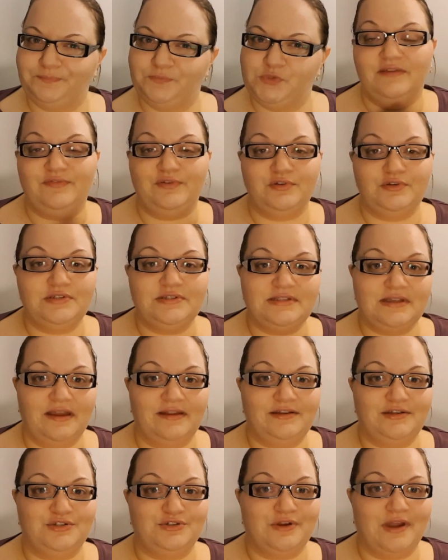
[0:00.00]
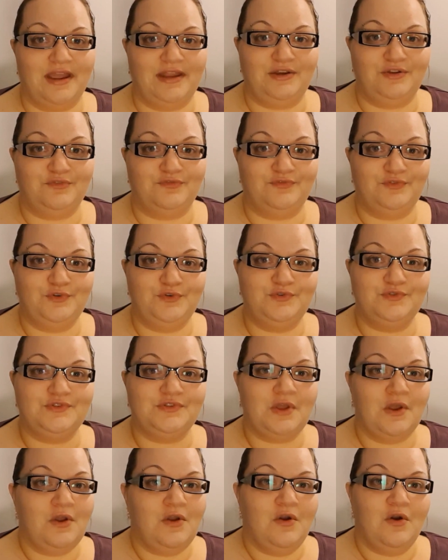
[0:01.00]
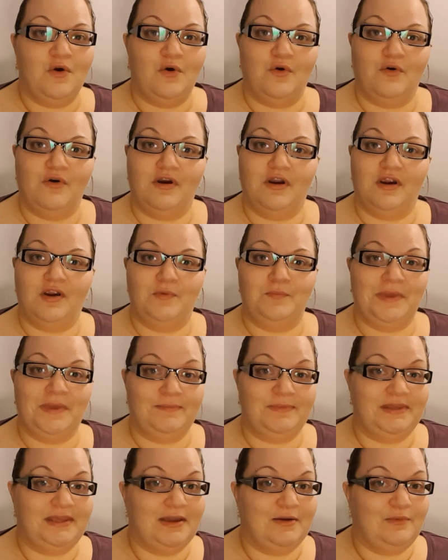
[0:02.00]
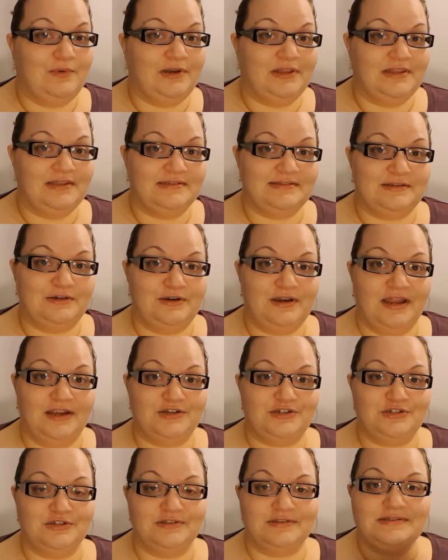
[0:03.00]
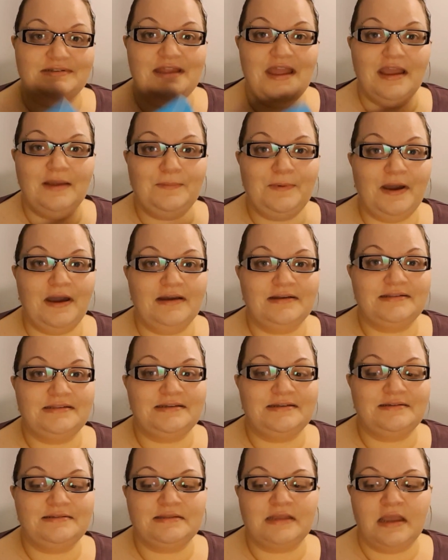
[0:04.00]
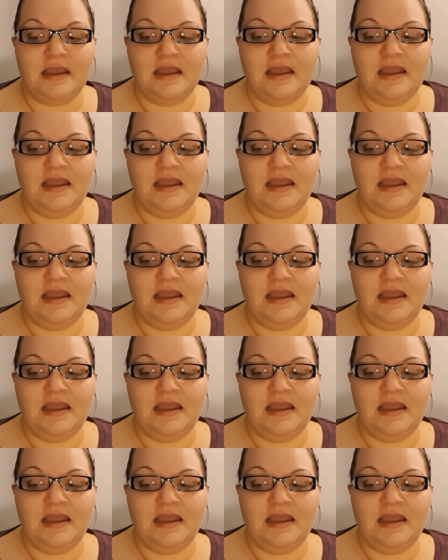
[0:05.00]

If you decide to try new foods or maybe get one of these international snack boxes,